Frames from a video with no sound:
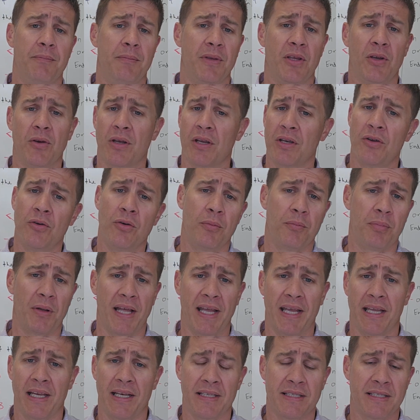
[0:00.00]
You can do a
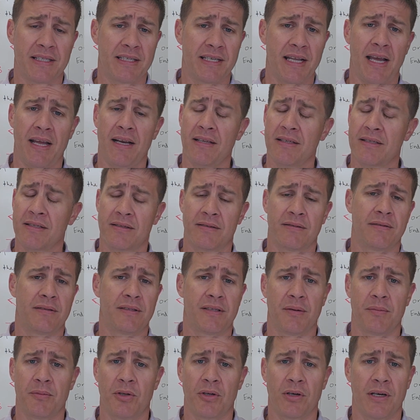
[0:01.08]
blanketed status,
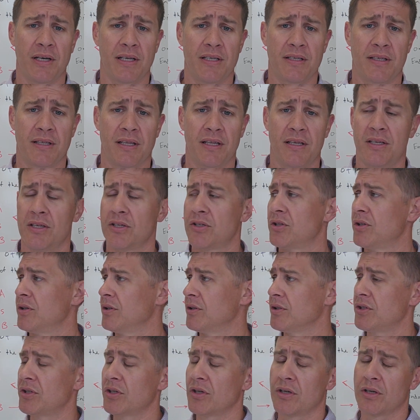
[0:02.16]
similar as the additional
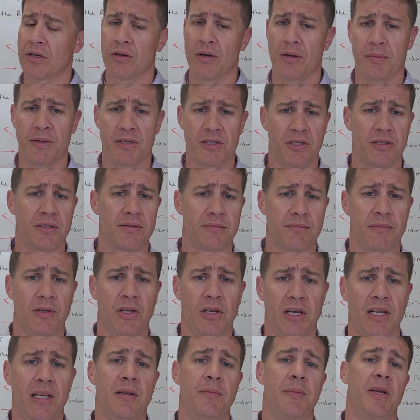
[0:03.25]
insured agreement, just you
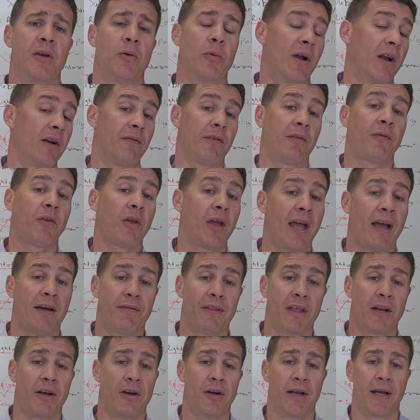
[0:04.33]
need to be aware of if you have
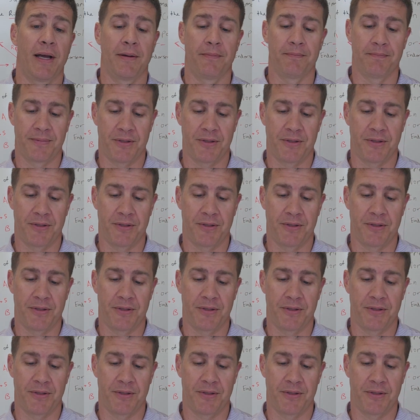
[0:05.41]
that or not.